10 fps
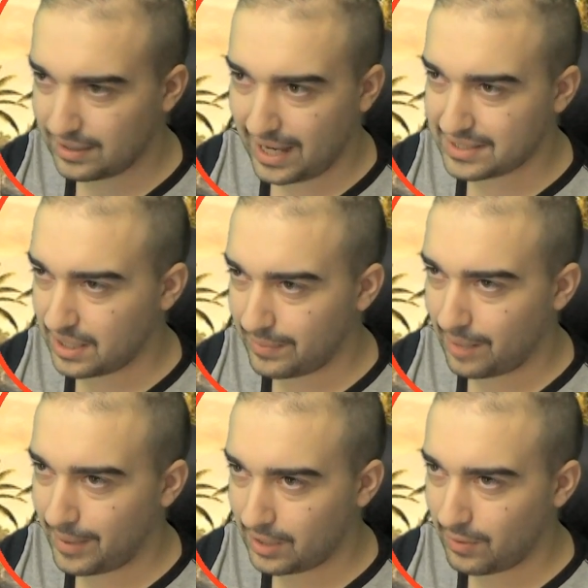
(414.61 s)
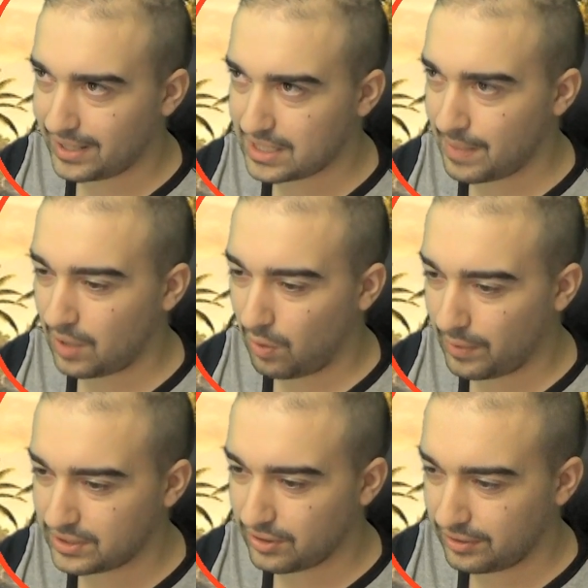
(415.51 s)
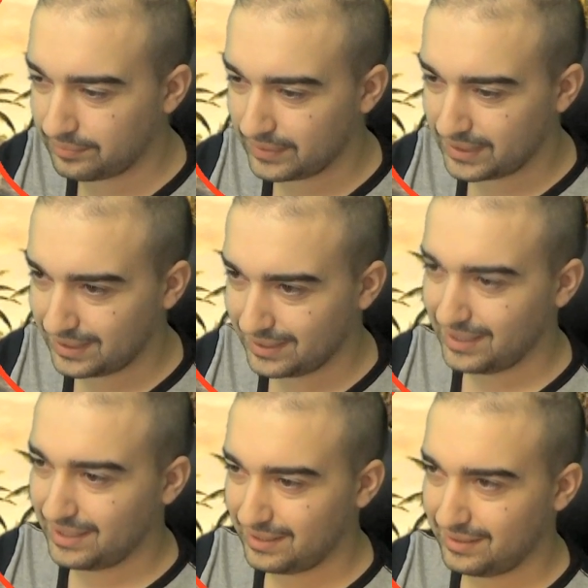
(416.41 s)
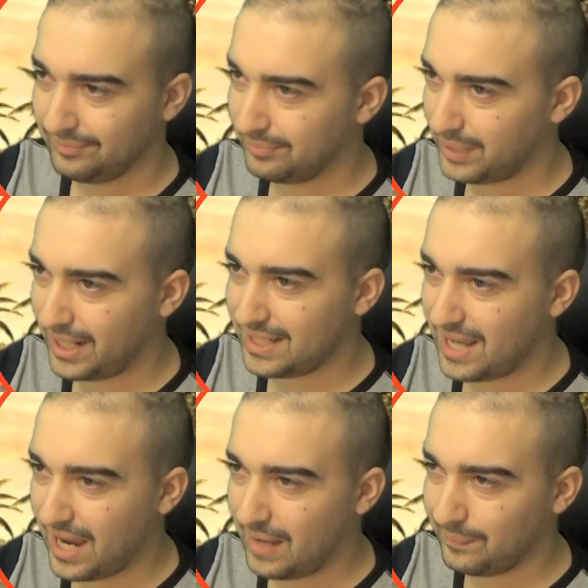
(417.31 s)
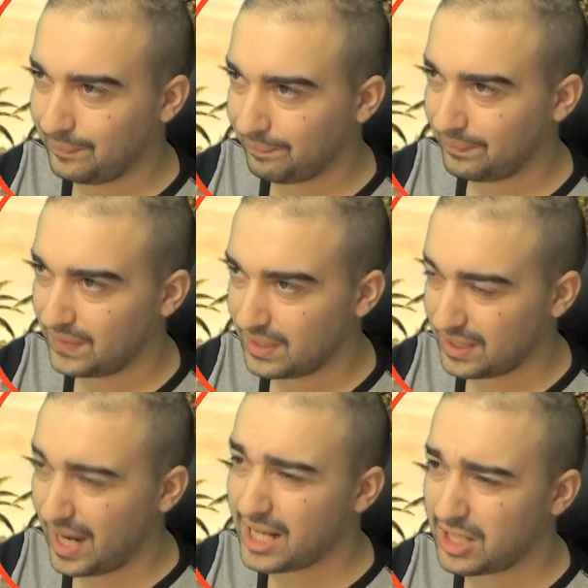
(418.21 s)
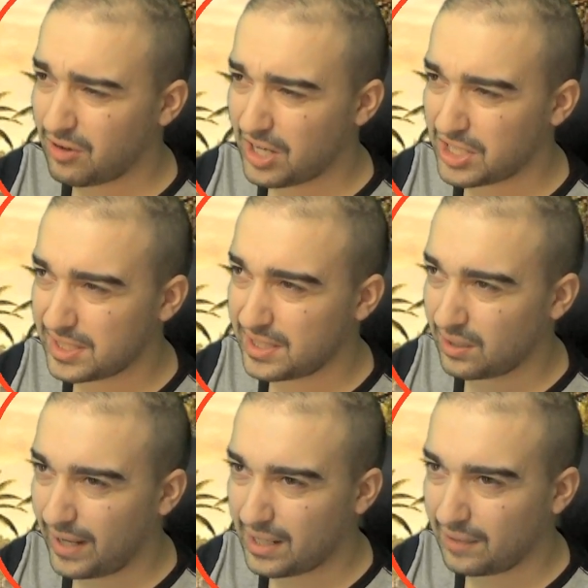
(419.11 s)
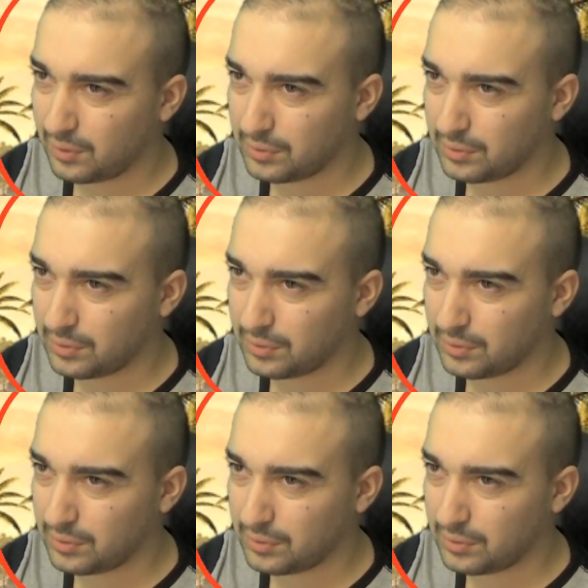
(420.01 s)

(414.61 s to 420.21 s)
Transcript: ad's coming up anyway. Doesn't matter what we do. Bloody game. Candy Crush is still around after all